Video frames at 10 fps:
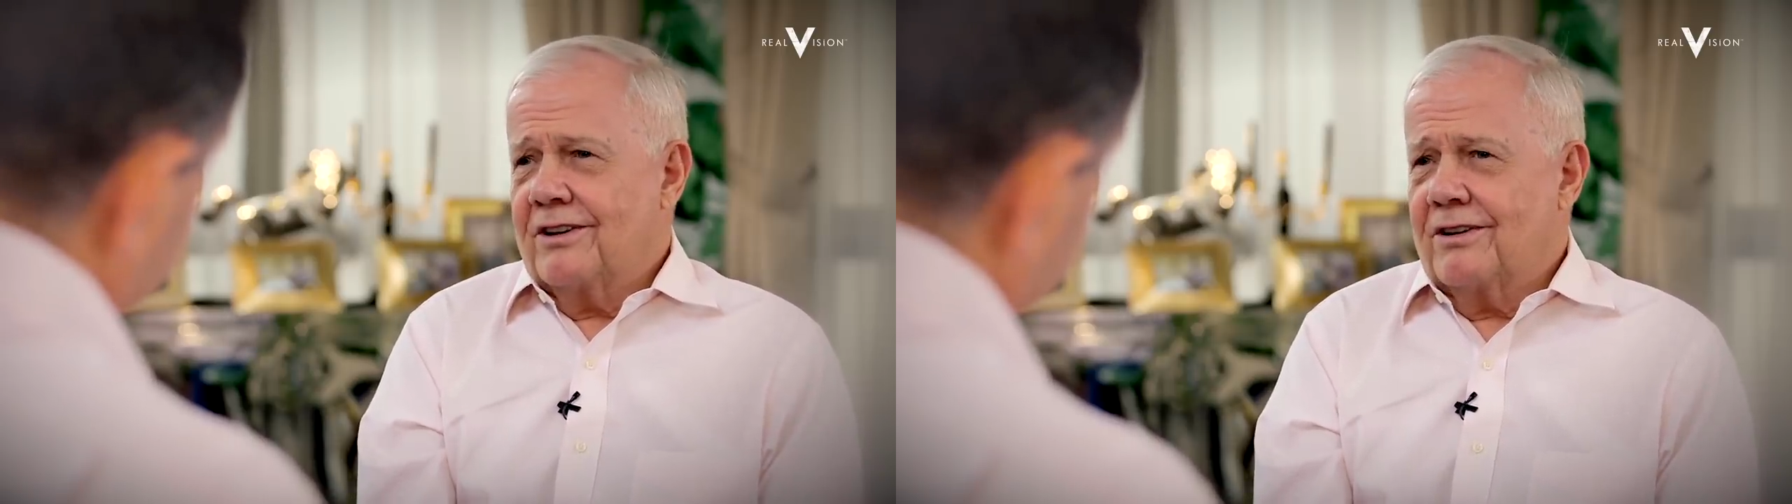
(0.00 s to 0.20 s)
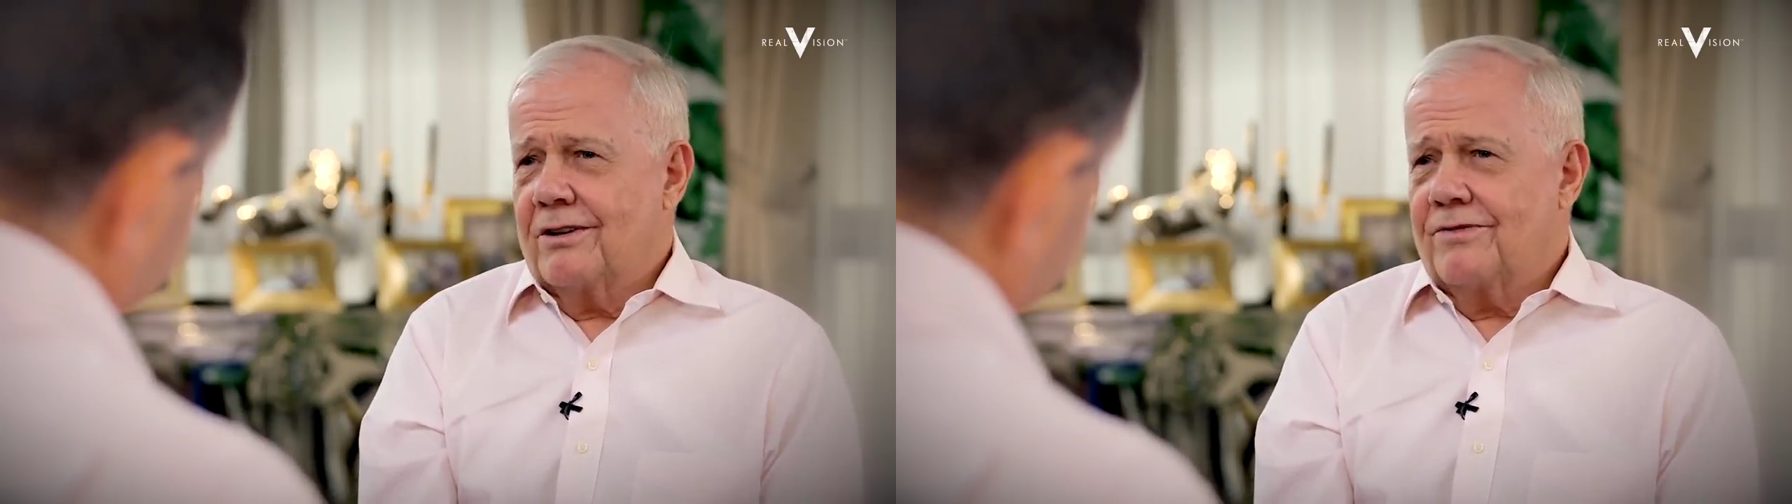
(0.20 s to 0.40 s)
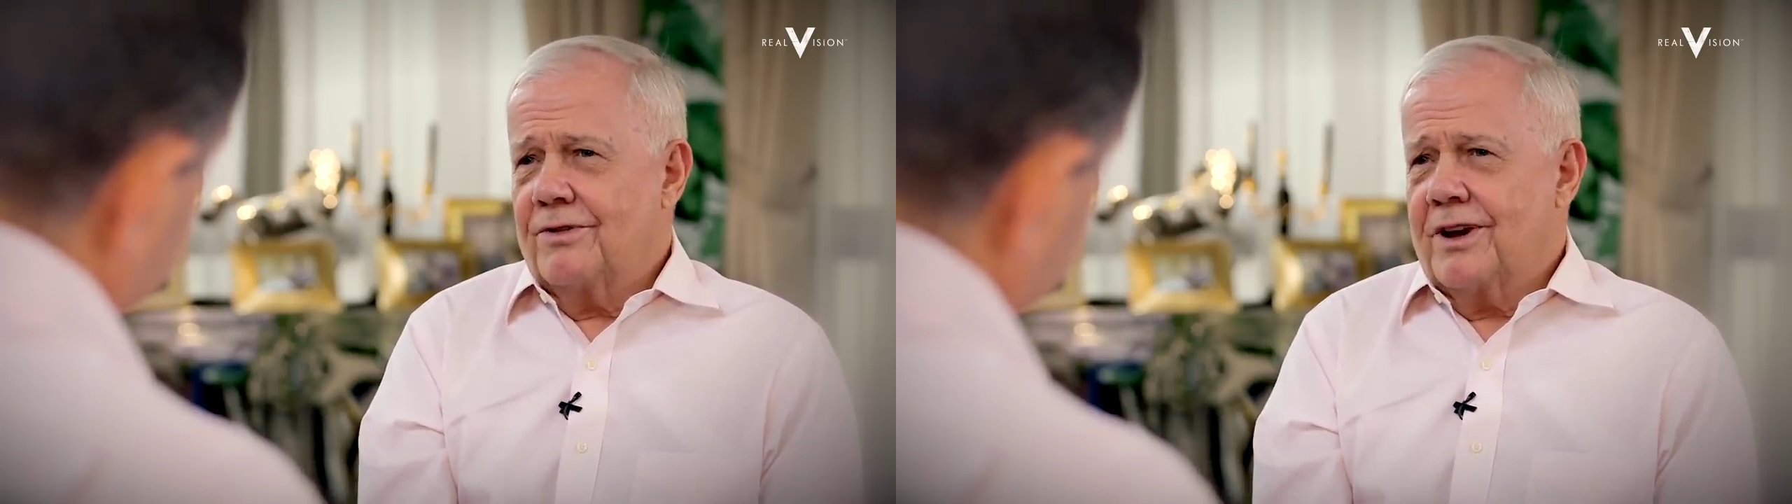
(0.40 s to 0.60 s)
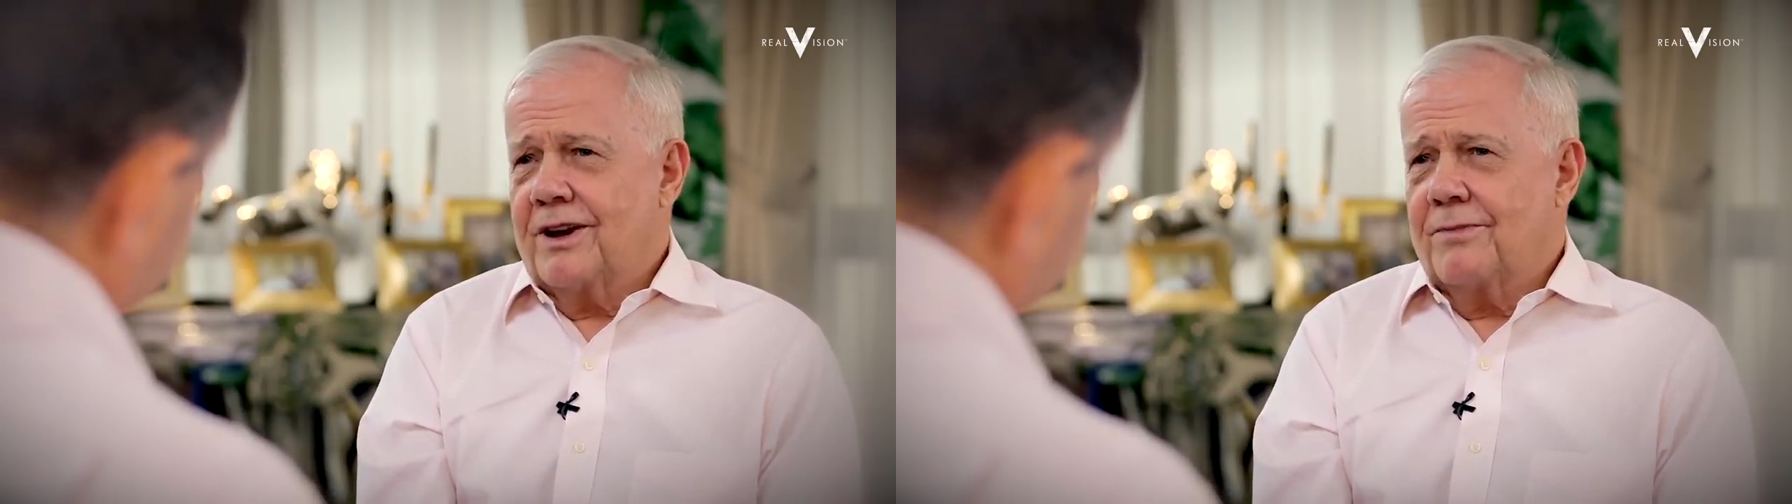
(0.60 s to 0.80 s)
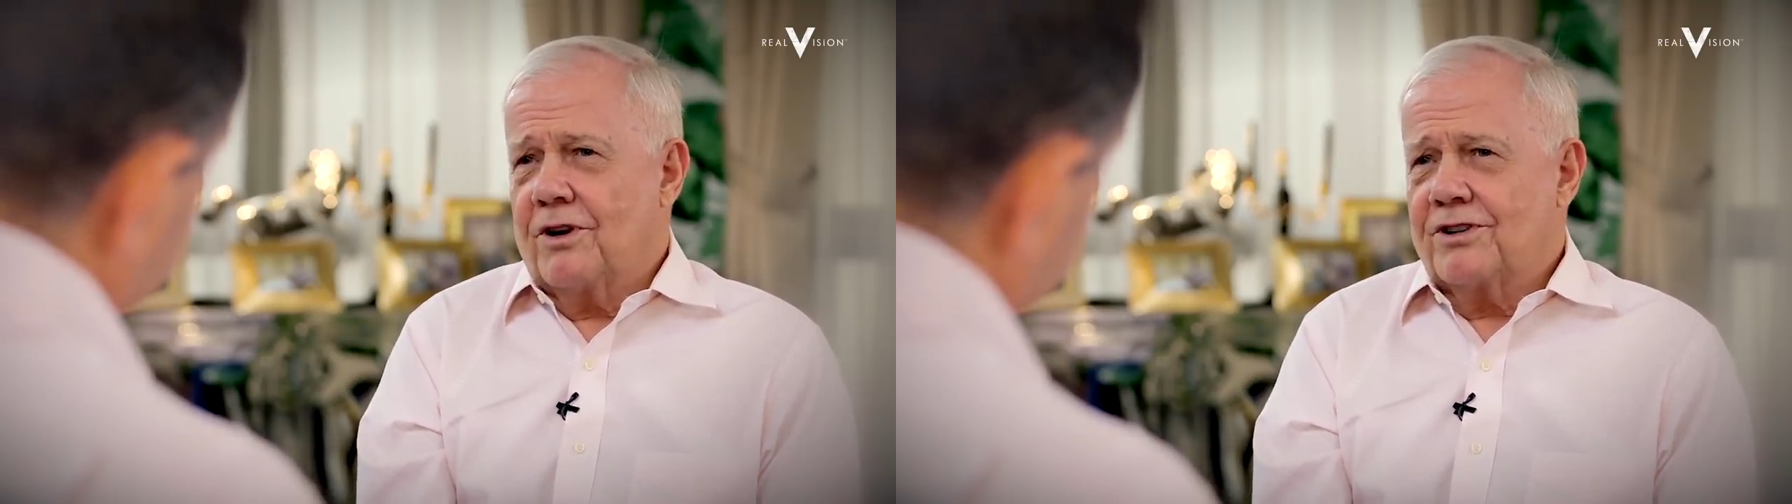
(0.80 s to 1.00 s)
You know, if you
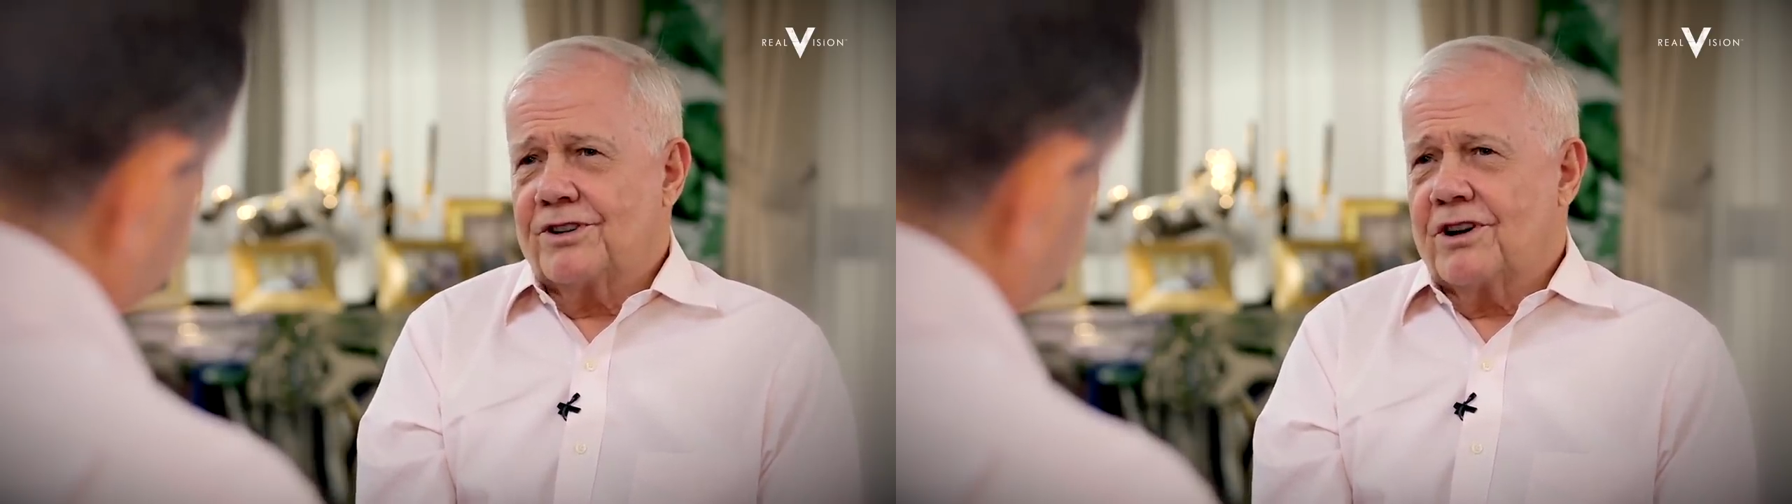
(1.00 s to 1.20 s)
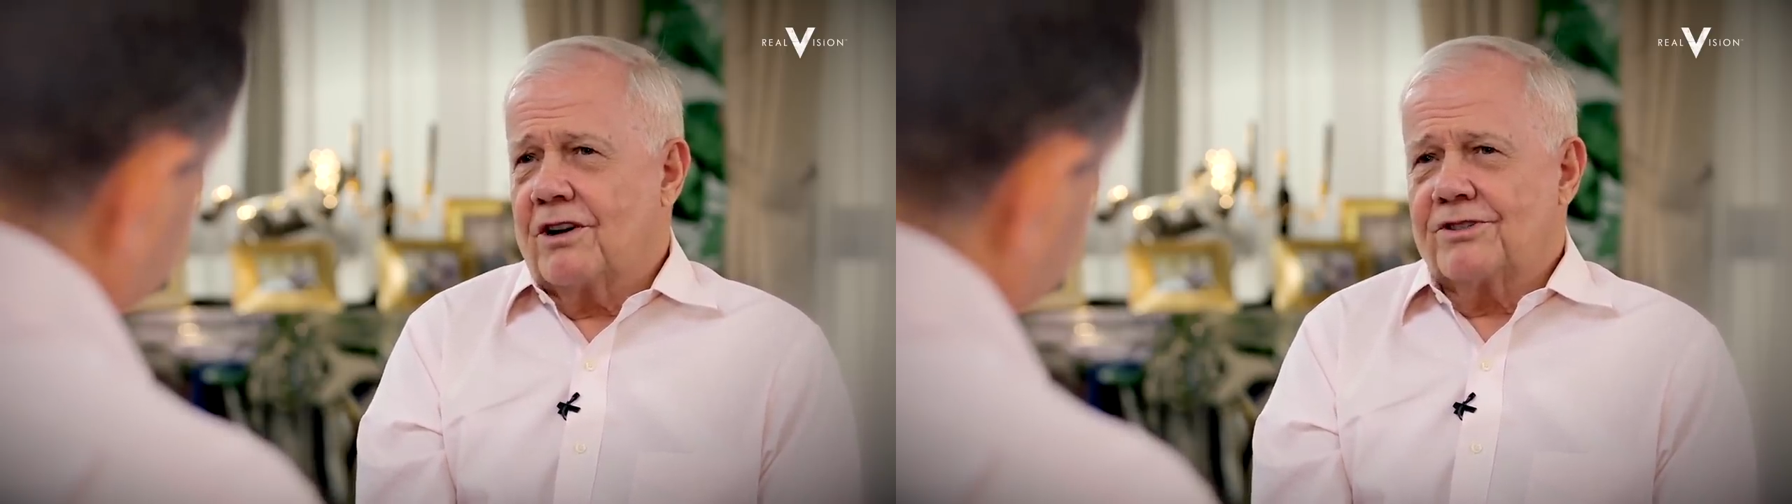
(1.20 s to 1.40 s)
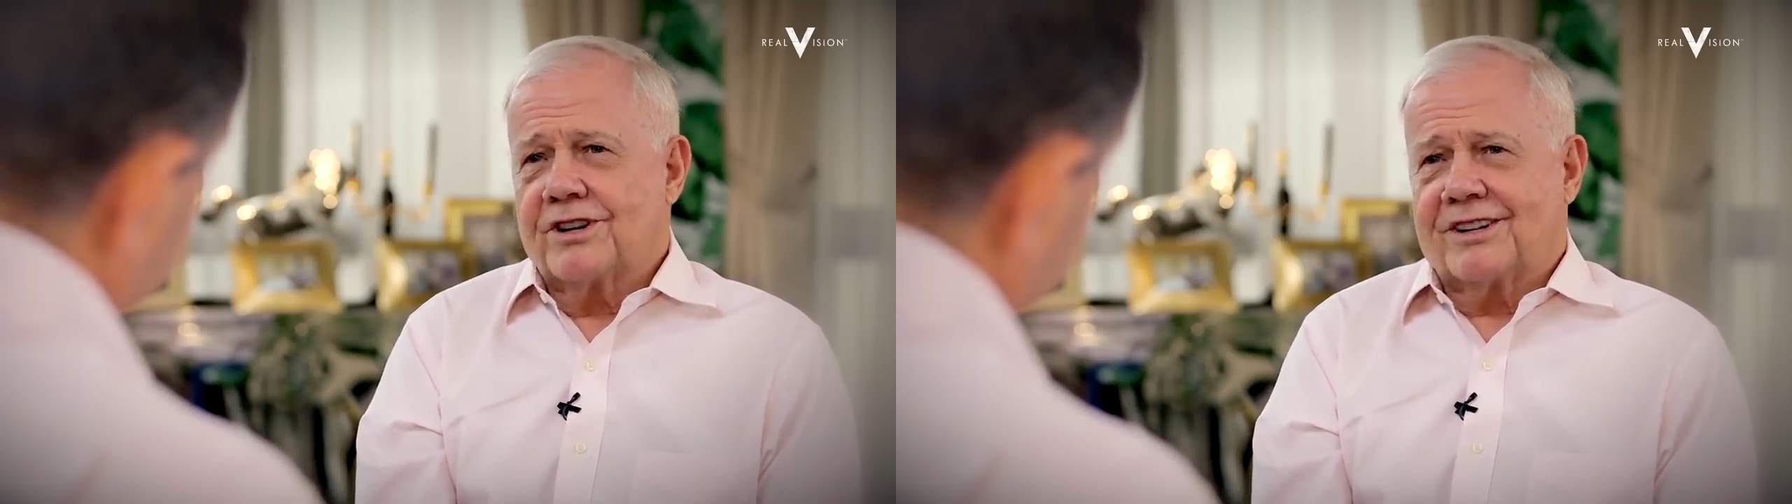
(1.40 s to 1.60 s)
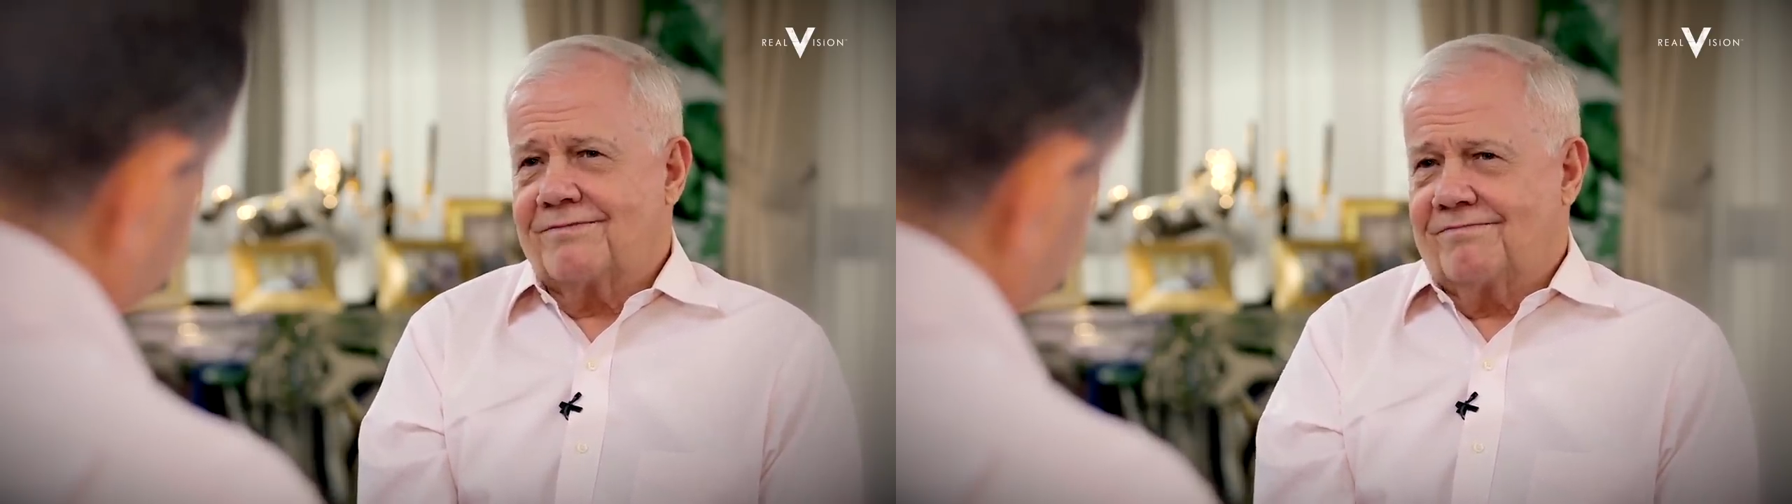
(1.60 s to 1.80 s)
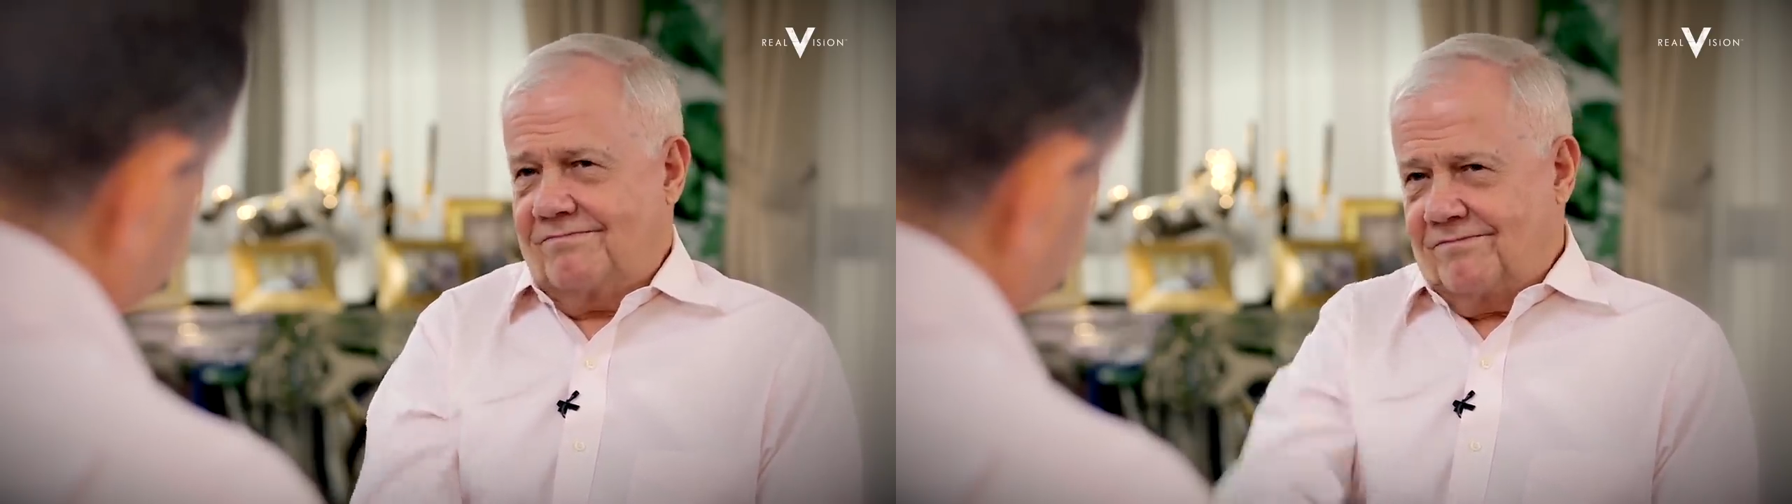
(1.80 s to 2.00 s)
get a margin call, just